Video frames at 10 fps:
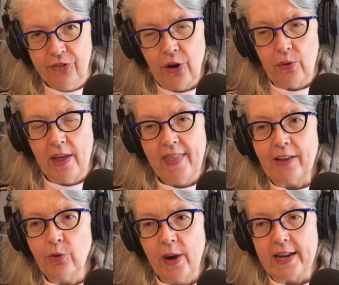So, and yeah.
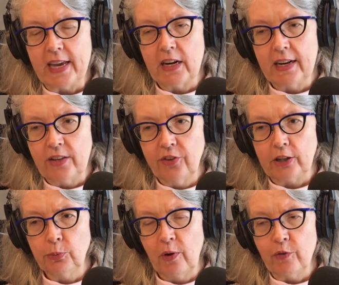that's a way to get an
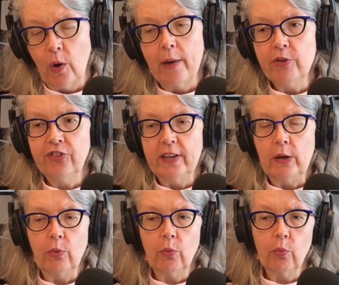insider's point of view. I would
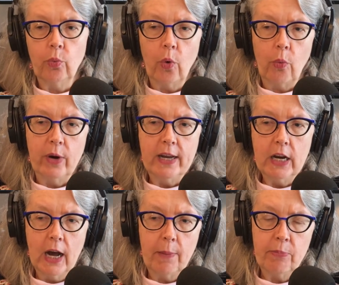see
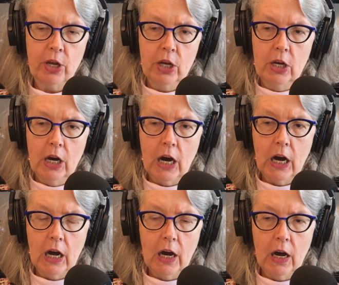read um
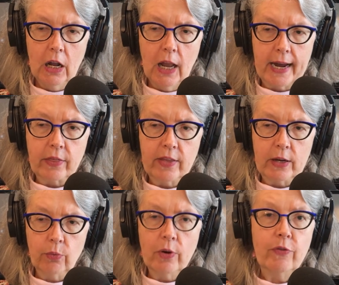uh like the
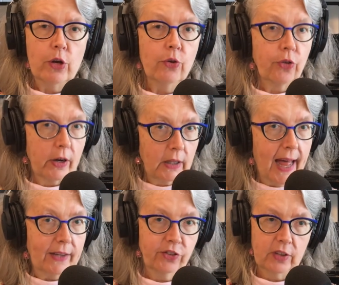reviews, reviews on yeah.
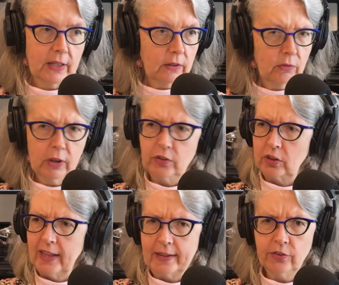glass seat. What is
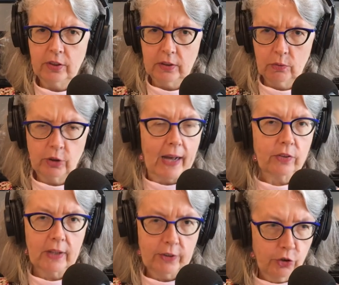it? Glass, glass seat, door. Glass,
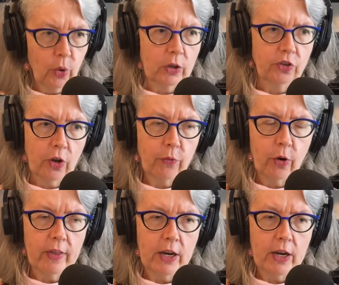yeah. glass door and so forth.